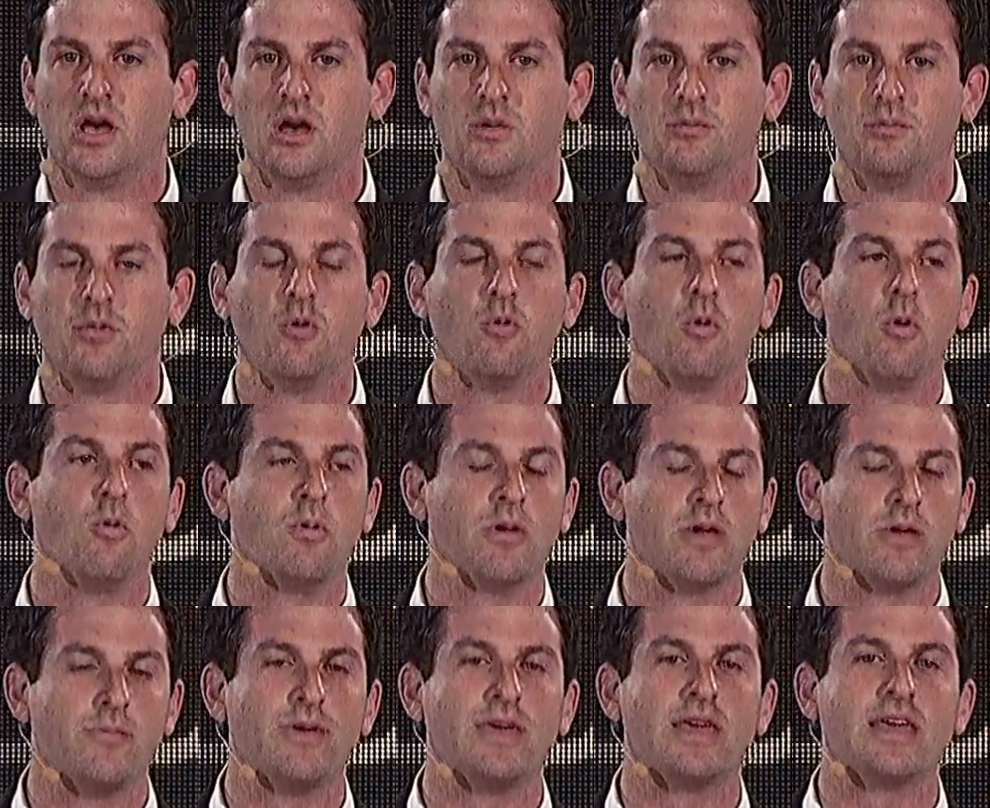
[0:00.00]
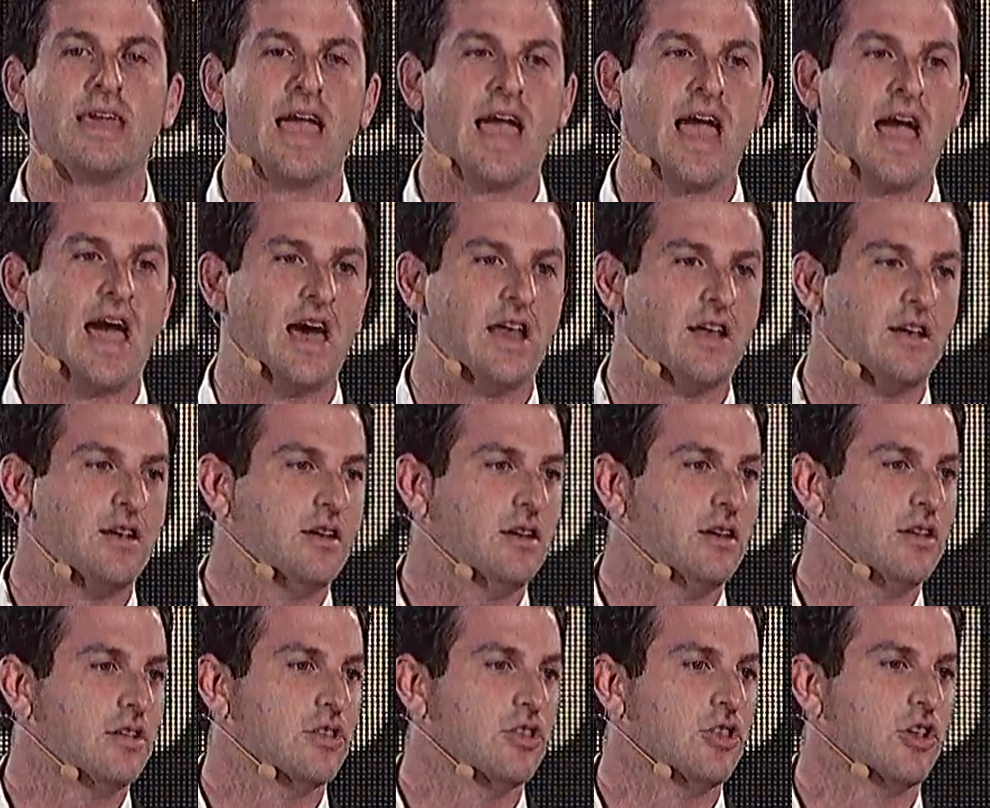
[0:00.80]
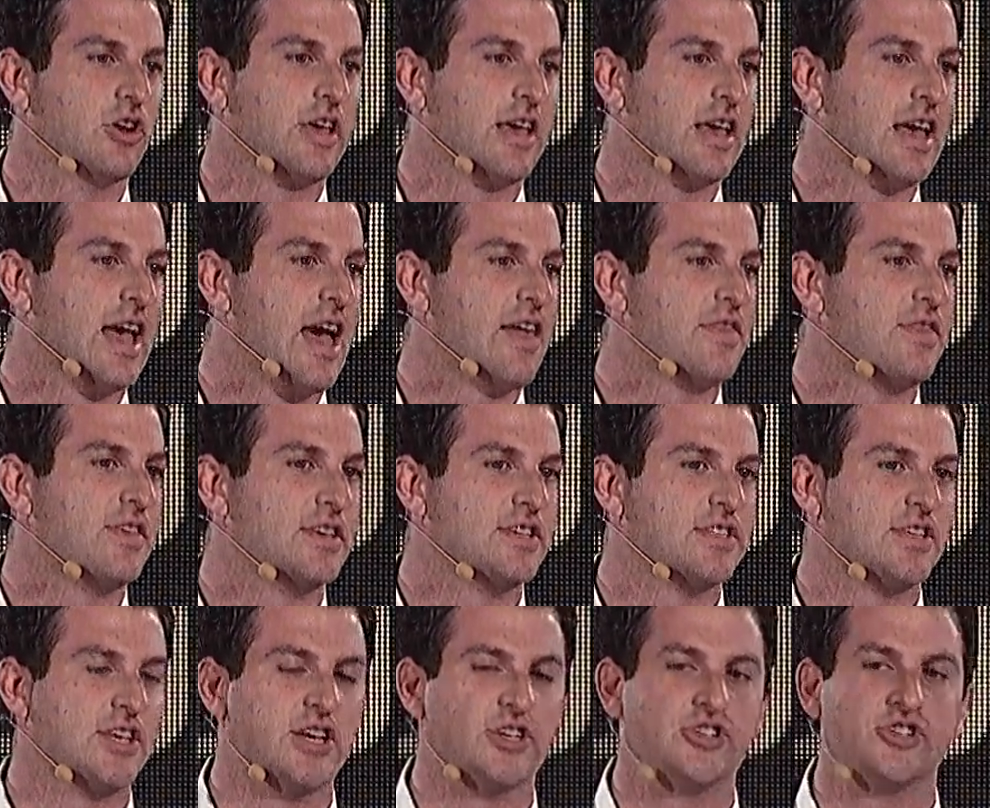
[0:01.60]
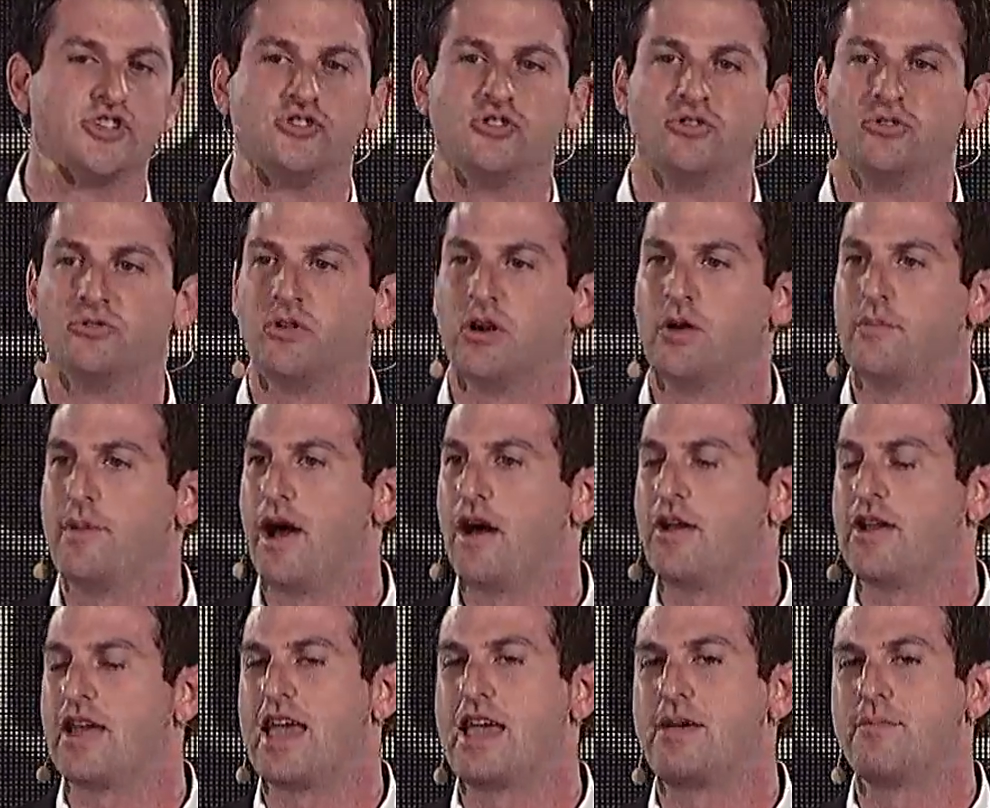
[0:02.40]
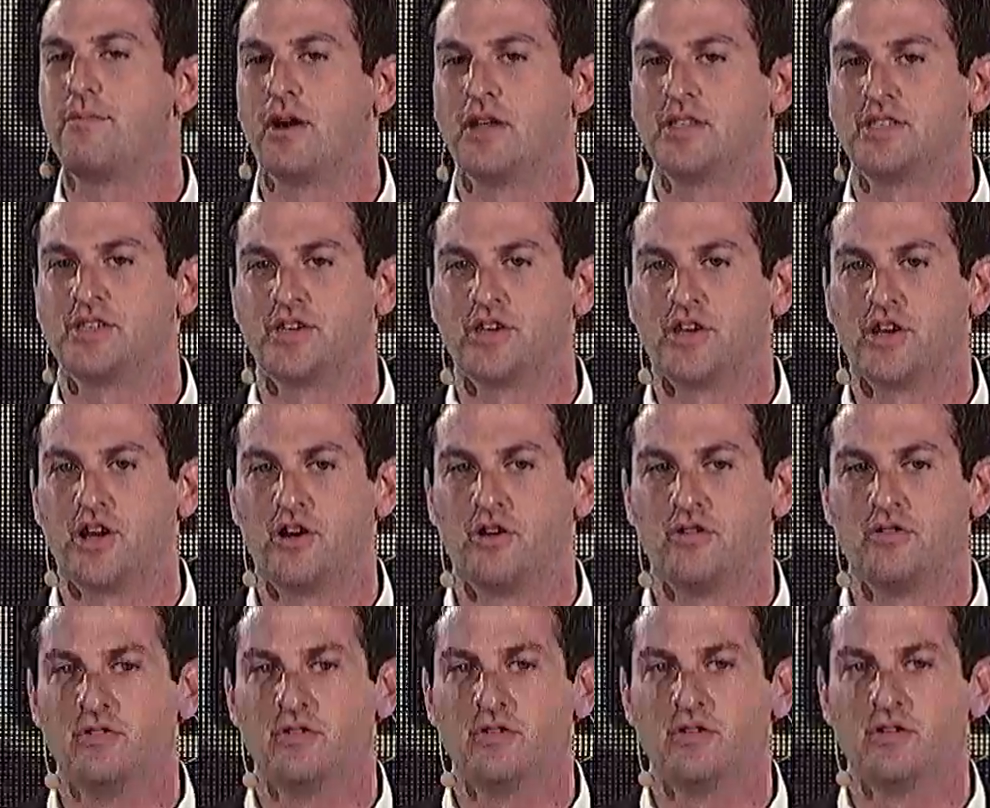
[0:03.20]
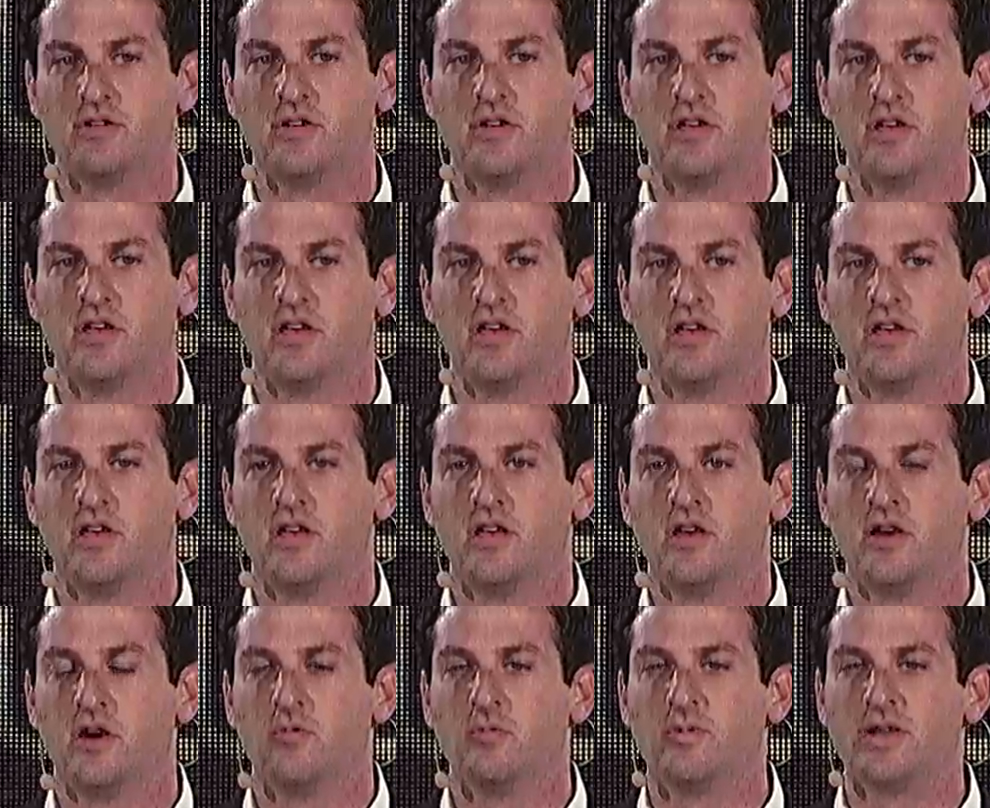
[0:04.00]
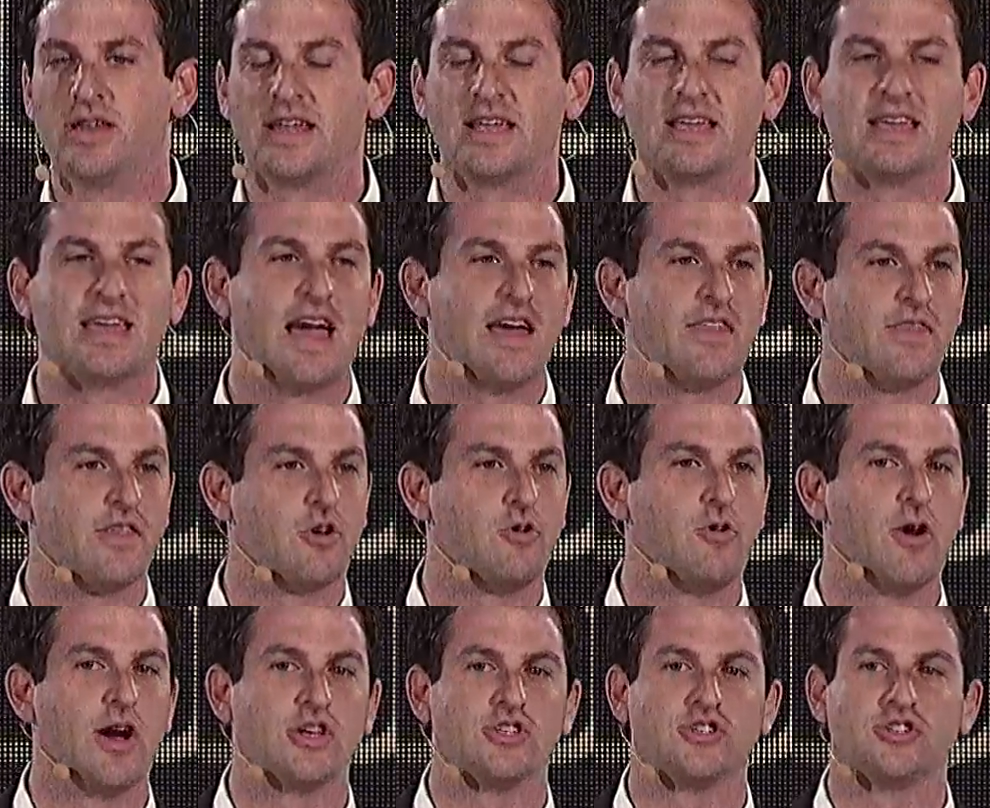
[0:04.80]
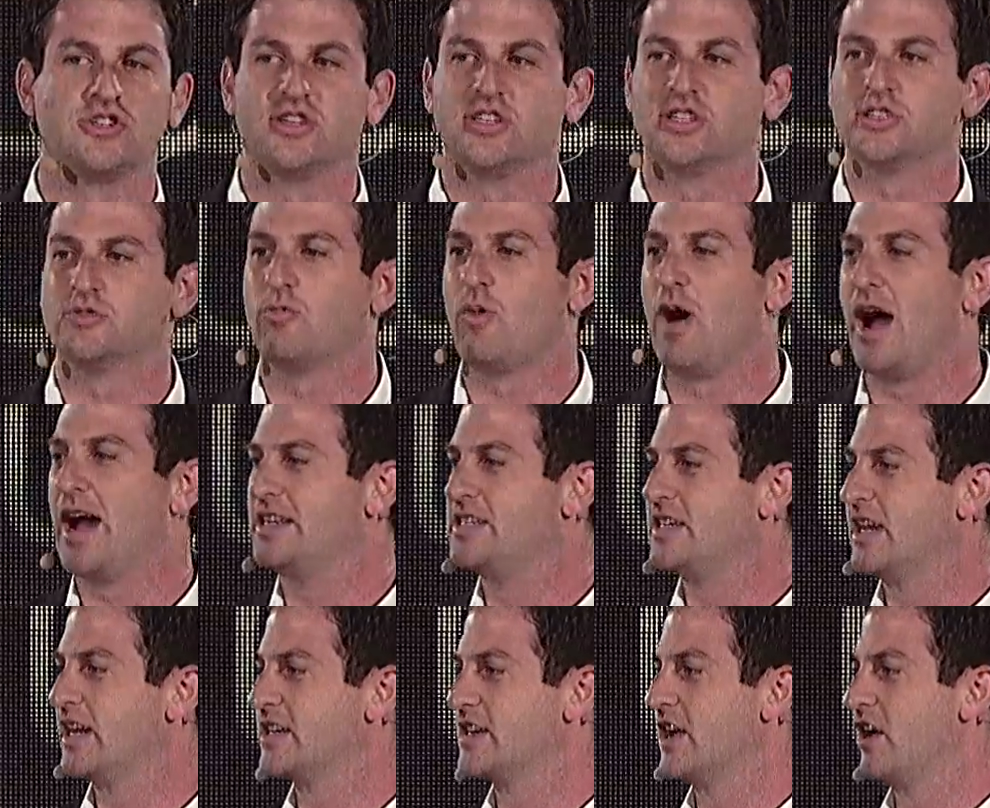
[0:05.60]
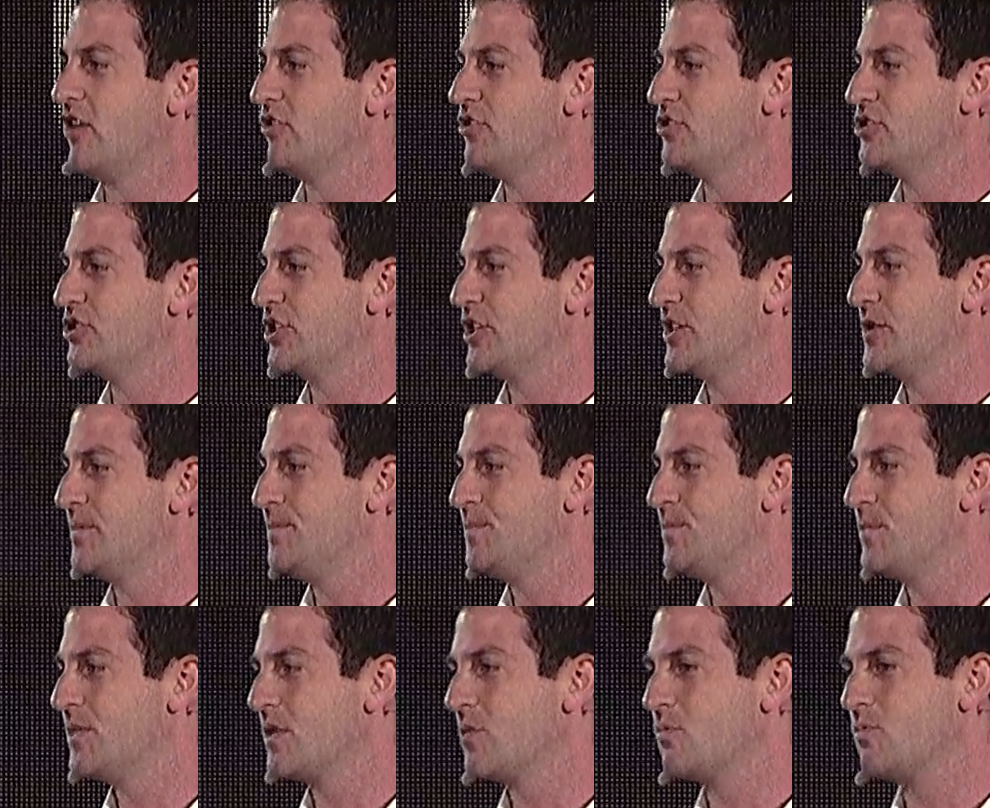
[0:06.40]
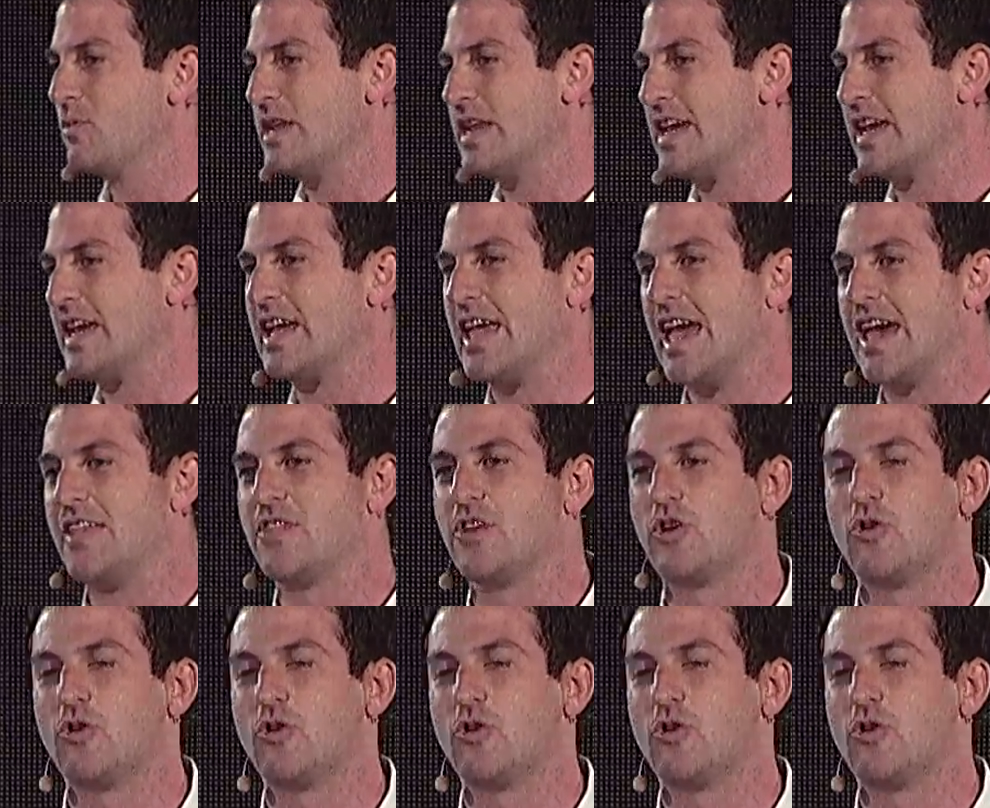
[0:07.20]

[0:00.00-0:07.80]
But when we began looking at this issue about 8 months ago, we didn't get the questions, why technology? We didn't get the